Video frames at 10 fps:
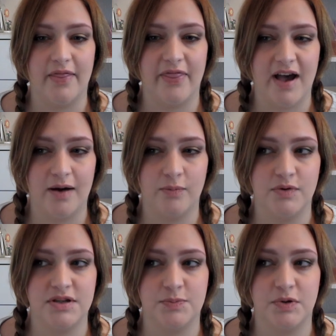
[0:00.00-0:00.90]
that
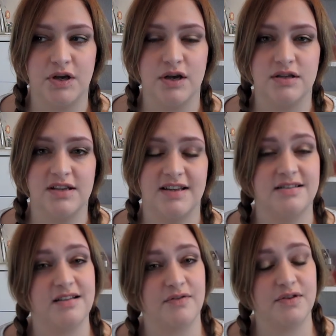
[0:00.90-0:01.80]
was because I
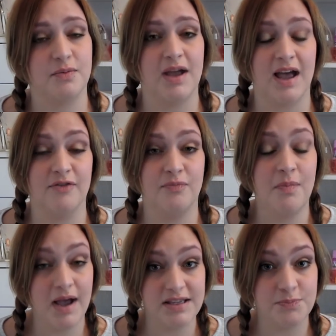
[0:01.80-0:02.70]
discovered that we have
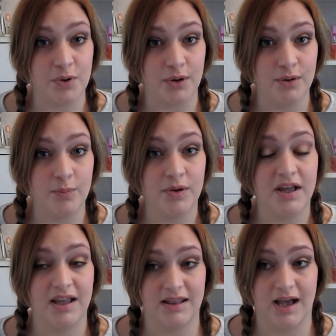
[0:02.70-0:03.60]
mice poop
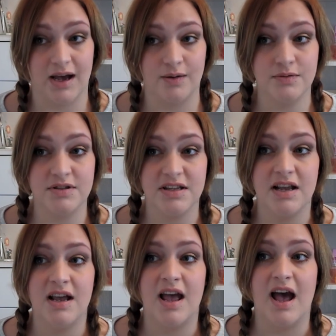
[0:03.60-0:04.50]
in the house,
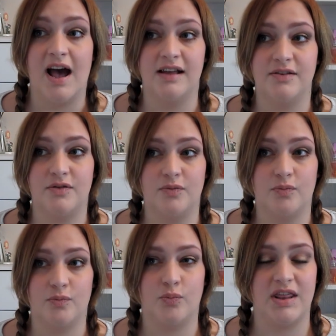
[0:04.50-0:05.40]
and
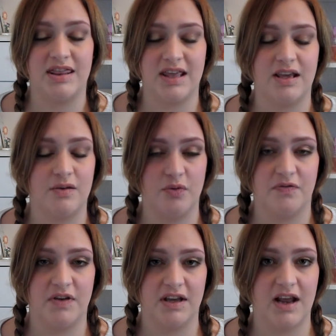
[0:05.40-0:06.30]
we think we've
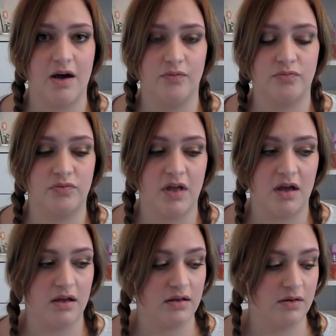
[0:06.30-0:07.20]
figured out
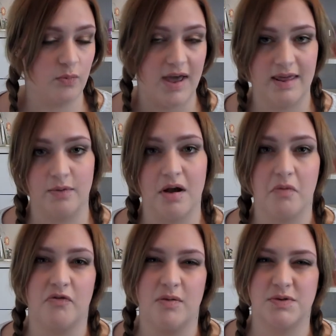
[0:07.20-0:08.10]
that where they were
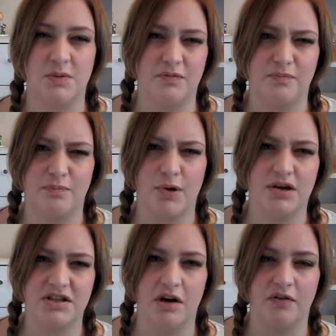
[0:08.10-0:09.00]
coming from, so we've
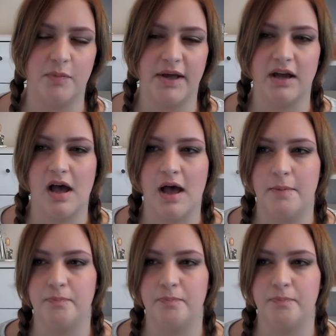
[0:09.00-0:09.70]
blocked it off a bit,